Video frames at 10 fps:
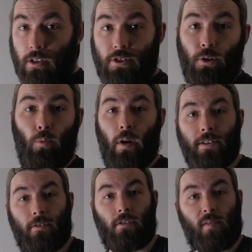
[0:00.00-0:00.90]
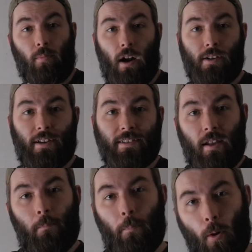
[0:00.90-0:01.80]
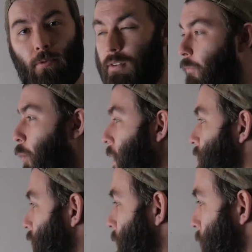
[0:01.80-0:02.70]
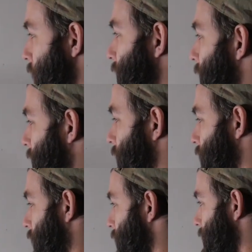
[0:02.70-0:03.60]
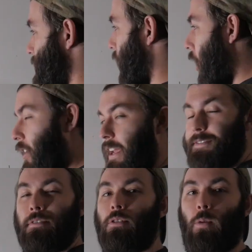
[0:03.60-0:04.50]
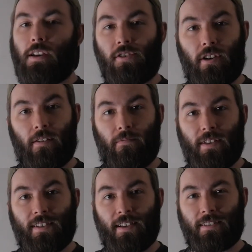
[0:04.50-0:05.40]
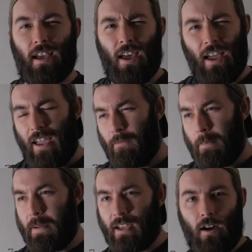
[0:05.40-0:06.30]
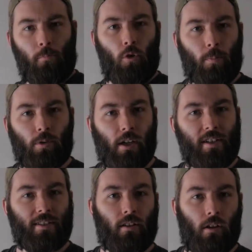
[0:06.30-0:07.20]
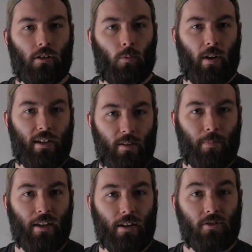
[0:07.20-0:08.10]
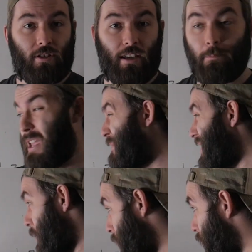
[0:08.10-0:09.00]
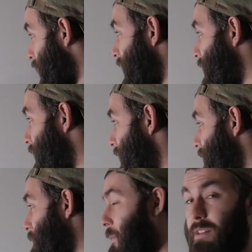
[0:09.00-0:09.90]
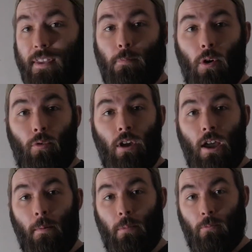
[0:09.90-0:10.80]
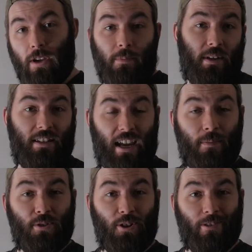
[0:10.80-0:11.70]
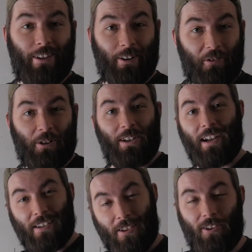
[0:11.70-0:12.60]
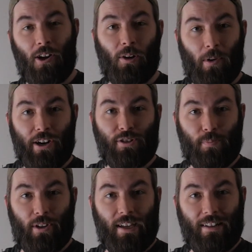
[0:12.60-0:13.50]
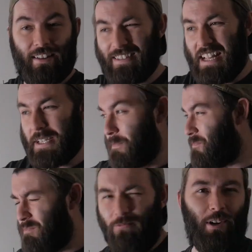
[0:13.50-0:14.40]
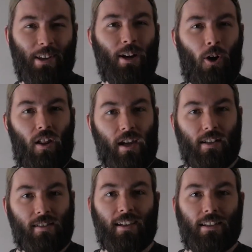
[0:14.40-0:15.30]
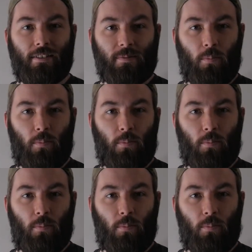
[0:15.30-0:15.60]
on 2 research projects, and both of which can be connected to this unanswered question in physics. If I pick up more projects along the way in the PhD, maybe they will connect to this, maybe they won't, but we can be damn sure that it'll connect to the long-range plan. And that's really all I can say at this